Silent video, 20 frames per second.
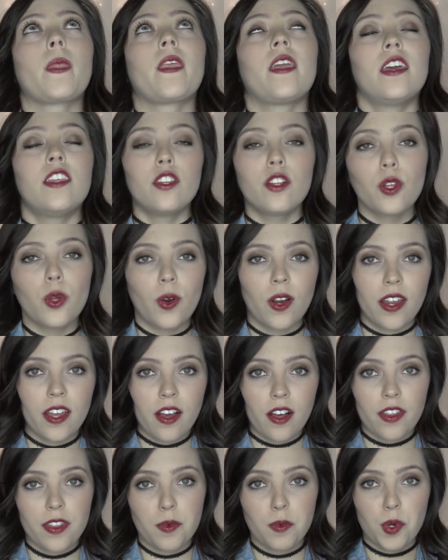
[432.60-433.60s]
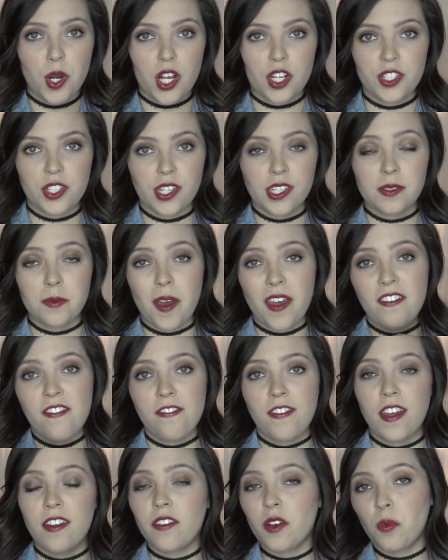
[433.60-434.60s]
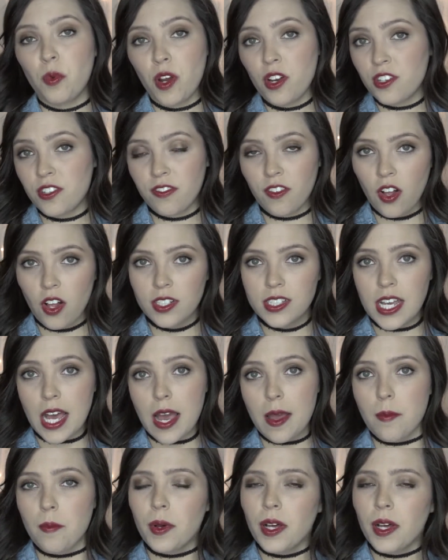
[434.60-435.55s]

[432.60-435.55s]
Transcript: in the L'Oreal, the brush is my favorite brush of all time,